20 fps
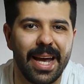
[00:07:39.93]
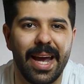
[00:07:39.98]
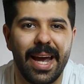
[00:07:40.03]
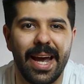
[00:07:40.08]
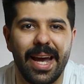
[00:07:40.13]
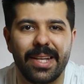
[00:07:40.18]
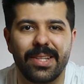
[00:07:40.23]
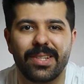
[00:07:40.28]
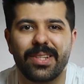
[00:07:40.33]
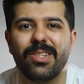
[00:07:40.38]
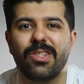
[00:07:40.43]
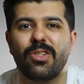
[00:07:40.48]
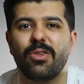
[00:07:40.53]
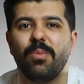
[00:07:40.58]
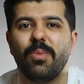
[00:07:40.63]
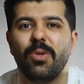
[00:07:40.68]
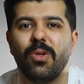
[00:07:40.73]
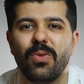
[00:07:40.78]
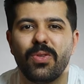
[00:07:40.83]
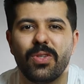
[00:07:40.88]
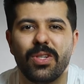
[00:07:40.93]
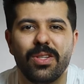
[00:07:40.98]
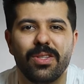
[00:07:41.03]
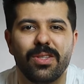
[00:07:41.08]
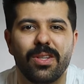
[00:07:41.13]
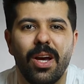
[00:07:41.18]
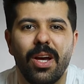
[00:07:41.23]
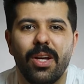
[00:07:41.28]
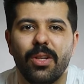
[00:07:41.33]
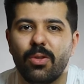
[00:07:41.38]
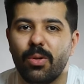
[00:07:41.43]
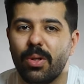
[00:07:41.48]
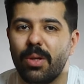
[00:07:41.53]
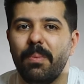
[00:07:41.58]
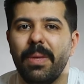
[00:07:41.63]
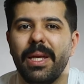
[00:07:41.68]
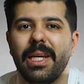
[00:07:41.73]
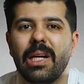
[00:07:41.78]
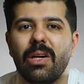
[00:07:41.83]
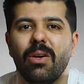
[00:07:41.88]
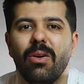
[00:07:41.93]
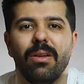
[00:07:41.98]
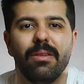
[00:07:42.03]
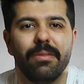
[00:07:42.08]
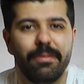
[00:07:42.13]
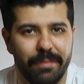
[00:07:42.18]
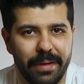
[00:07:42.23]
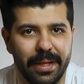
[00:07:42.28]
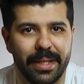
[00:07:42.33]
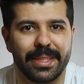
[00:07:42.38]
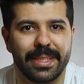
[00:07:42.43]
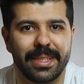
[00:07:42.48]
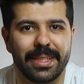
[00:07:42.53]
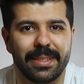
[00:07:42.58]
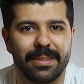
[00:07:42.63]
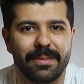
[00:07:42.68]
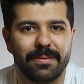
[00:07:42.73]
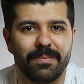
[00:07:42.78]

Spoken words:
and contributions to the medical field.